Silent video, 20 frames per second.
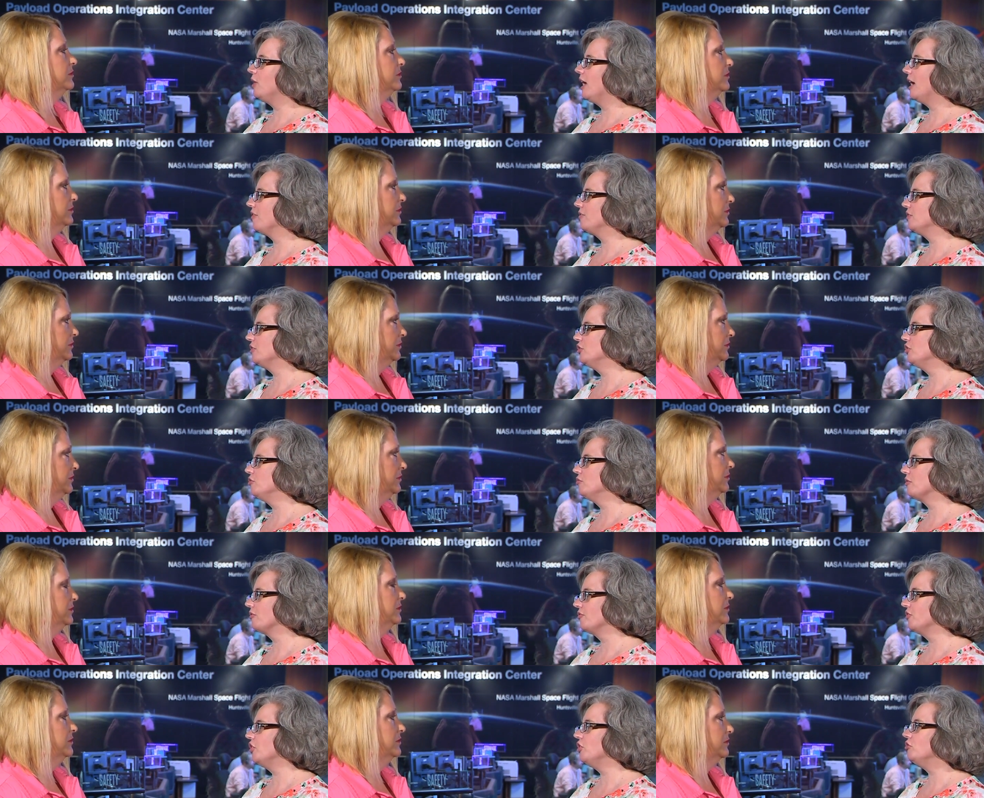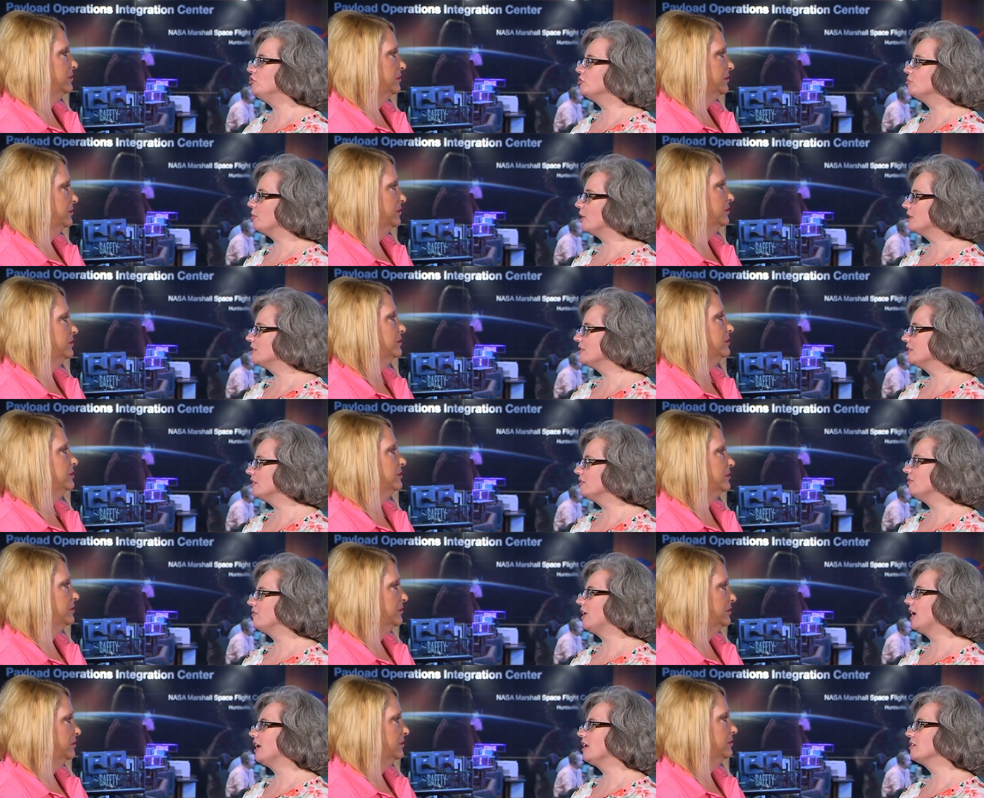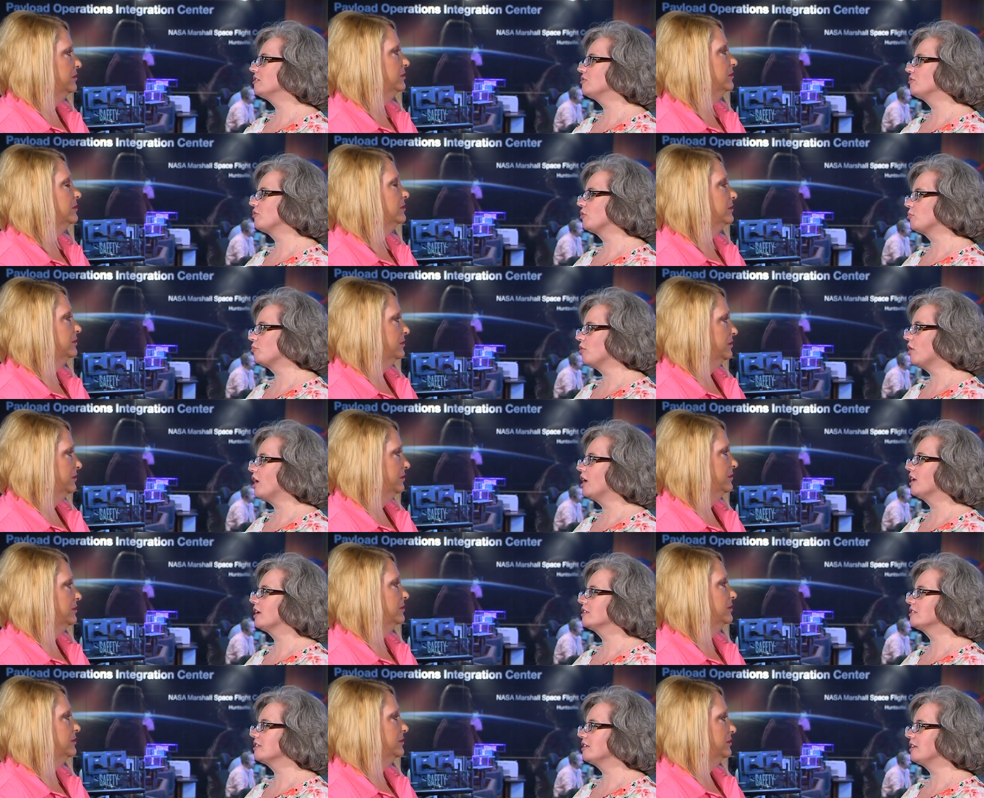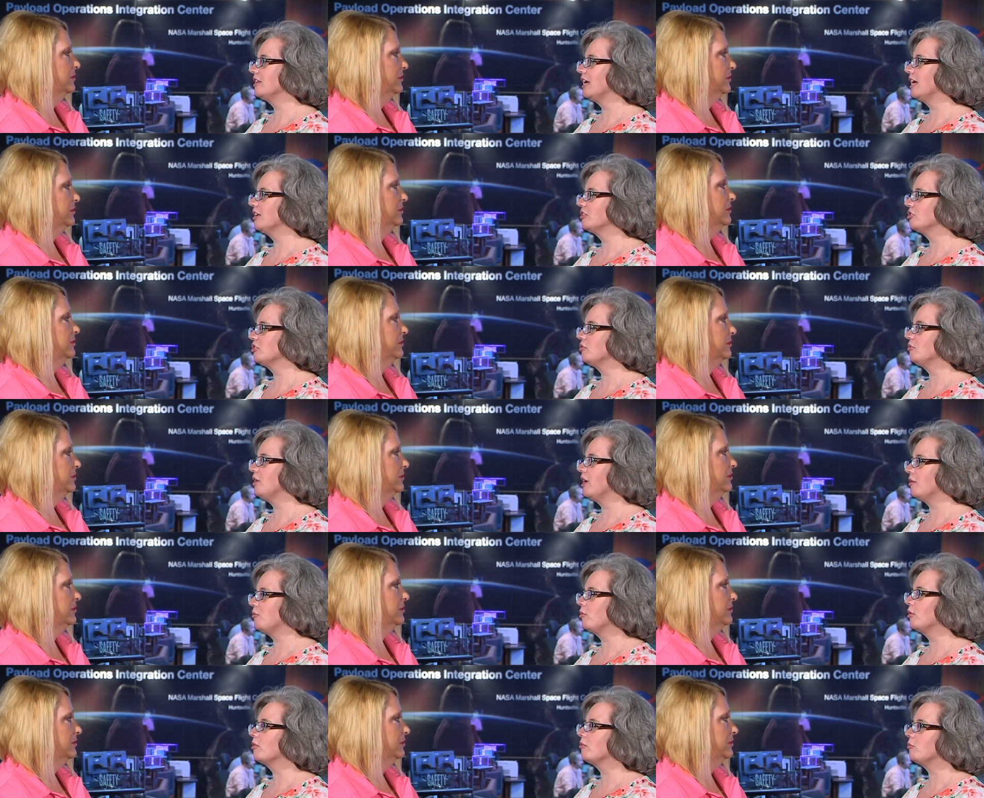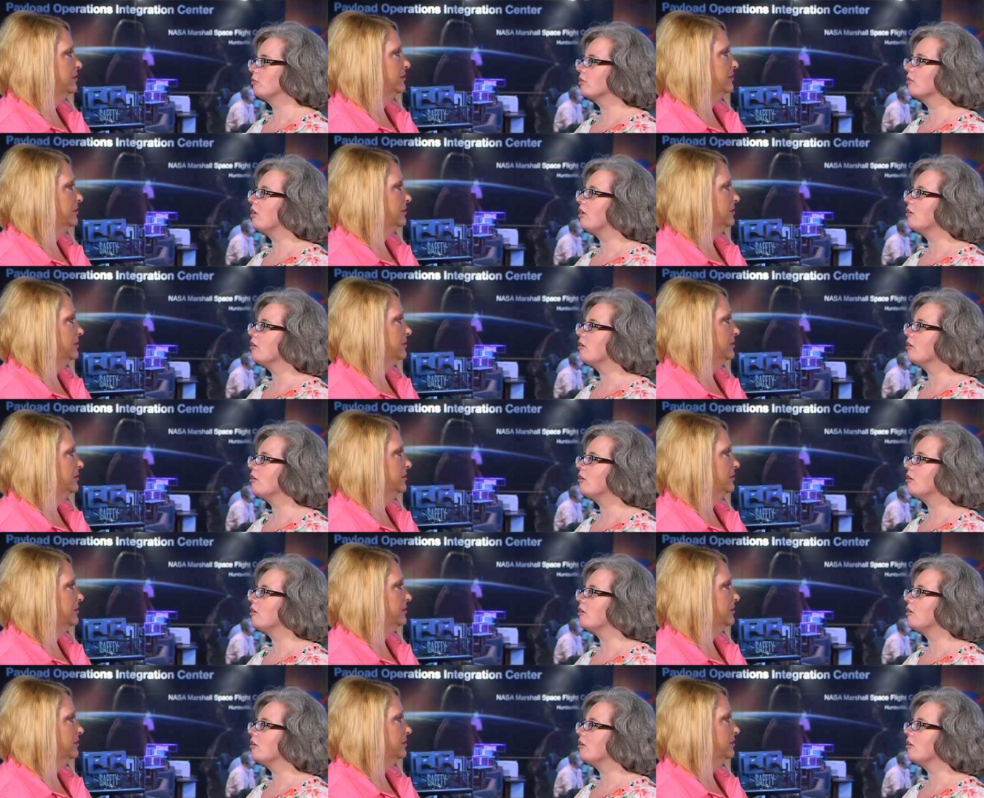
Speaker 1: We have to do reviews months in advance for products and things. So yeah, we're we're